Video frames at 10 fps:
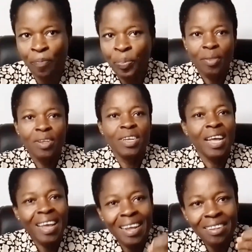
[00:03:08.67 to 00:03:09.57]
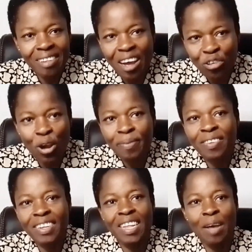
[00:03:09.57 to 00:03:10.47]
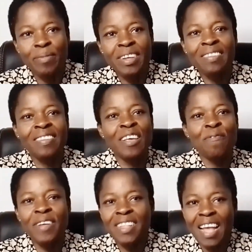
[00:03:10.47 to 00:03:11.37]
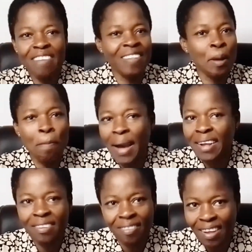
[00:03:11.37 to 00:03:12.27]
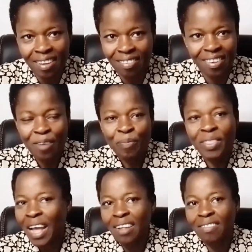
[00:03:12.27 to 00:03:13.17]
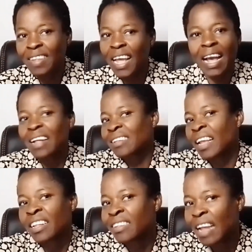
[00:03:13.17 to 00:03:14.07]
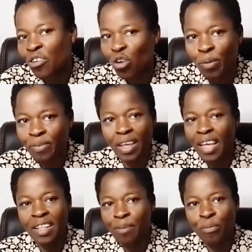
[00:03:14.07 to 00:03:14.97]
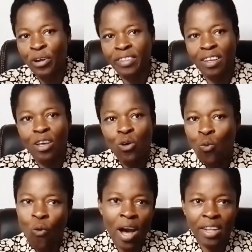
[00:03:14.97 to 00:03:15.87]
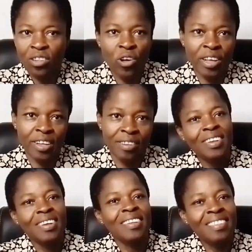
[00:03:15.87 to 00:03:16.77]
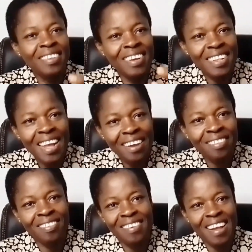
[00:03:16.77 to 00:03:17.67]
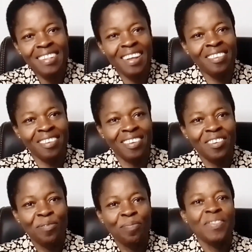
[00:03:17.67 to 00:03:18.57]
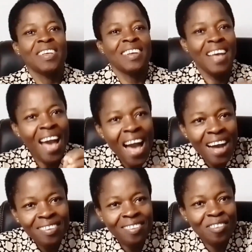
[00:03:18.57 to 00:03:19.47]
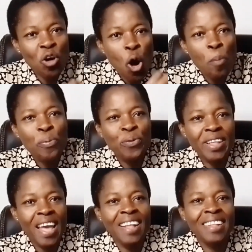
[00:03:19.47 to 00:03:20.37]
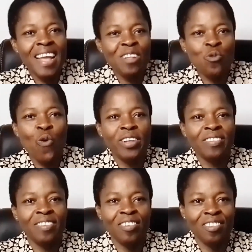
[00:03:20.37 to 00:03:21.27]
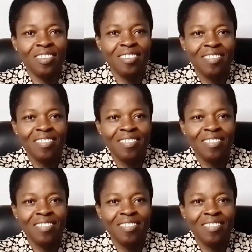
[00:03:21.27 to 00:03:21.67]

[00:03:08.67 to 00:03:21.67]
them. Interrupting them is giving them the mindset that they can interrupt anybody while talking. The next strategy, ask open-ended questions.